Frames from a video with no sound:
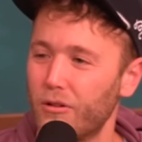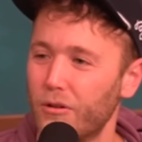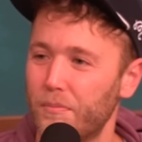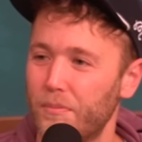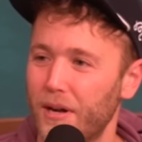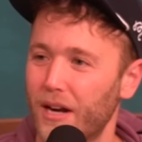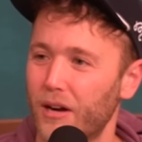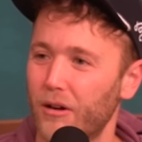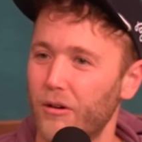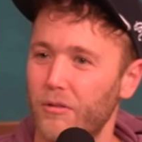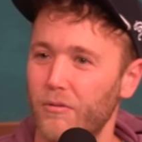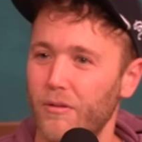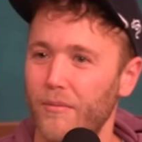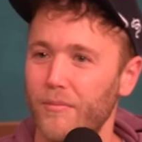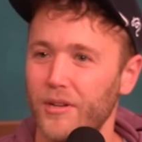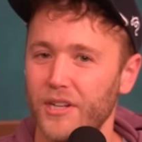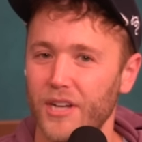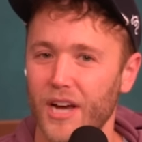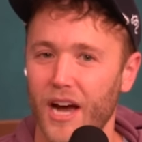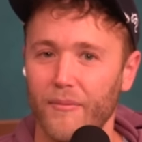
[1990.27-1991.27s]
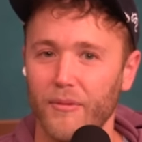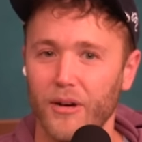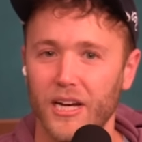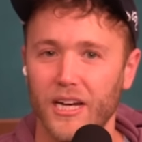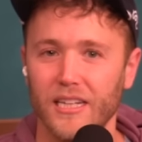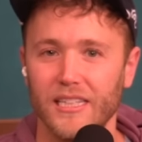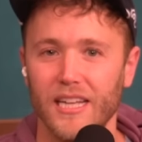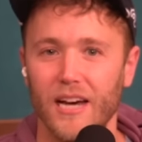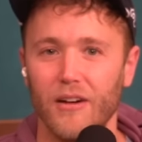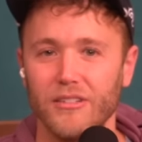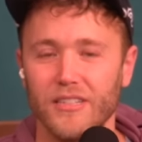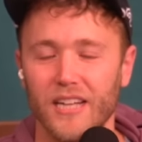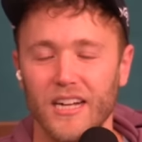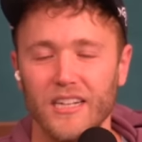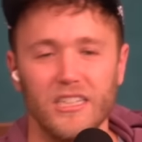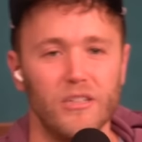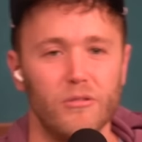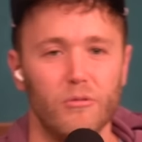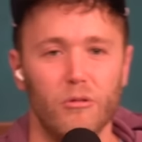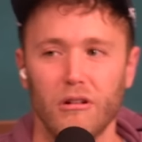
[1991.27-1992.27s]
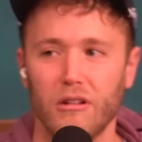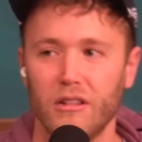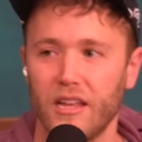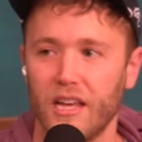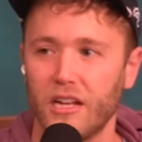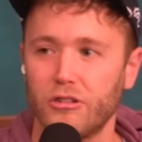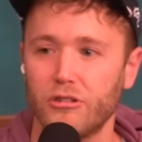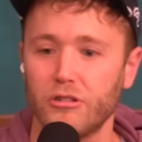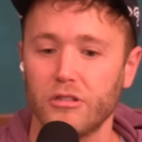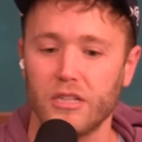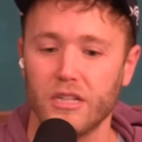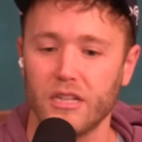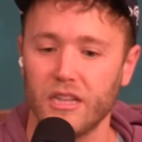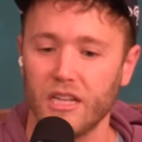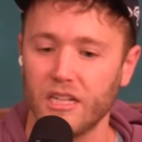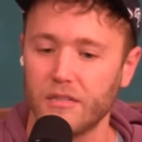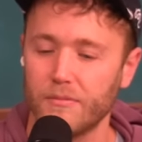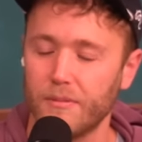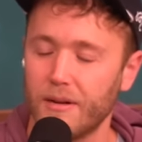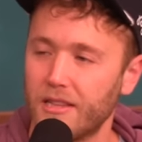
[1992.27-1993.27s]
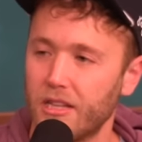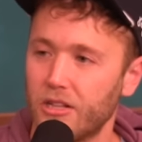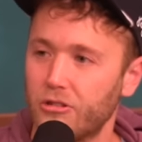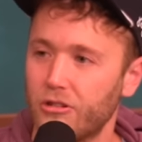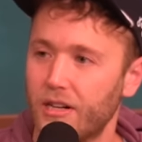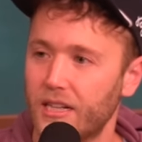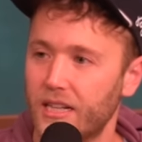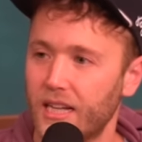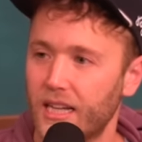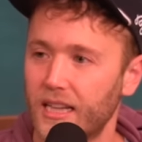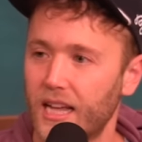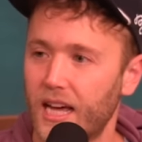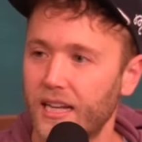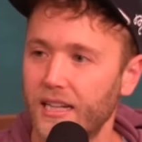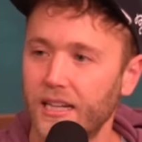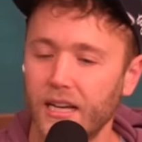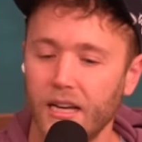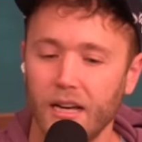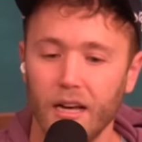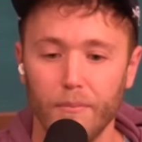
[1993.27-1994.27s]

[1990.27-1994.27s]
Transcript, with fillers: would pair with Wembanyama because that was actually one of the interesting things about the trade deadline.